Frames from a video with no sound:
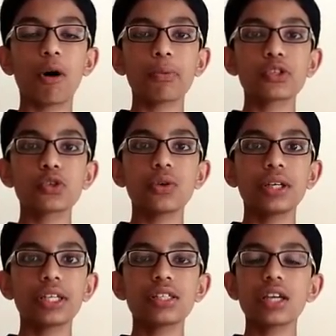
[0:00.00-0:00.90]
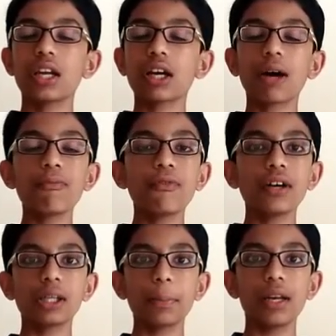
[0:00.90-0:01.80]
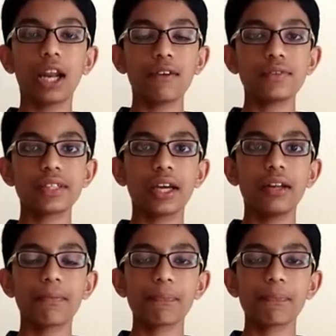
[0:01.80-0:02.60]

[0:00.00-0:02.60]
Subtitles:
opportunities and a comfortable lifestyle.